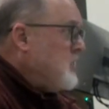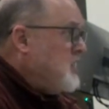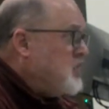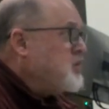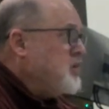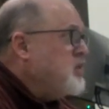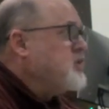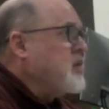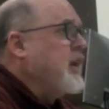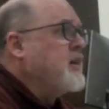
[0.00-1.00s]
initially
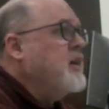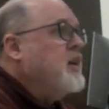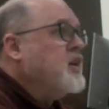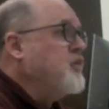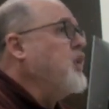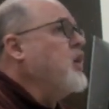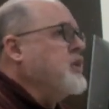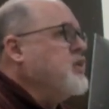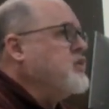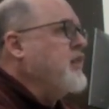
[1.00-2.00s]
looks like Gewalt,
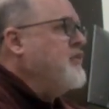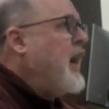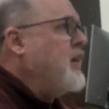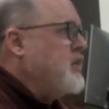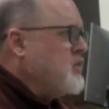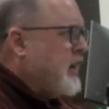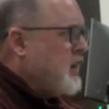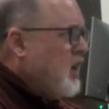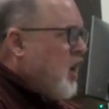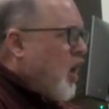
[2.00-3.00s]
it looks like violence,
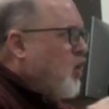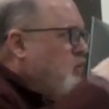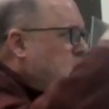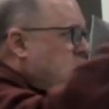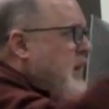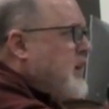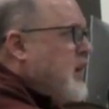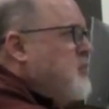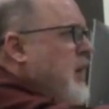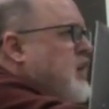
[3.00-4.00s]
like
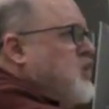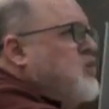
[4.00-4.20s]
overtaking and making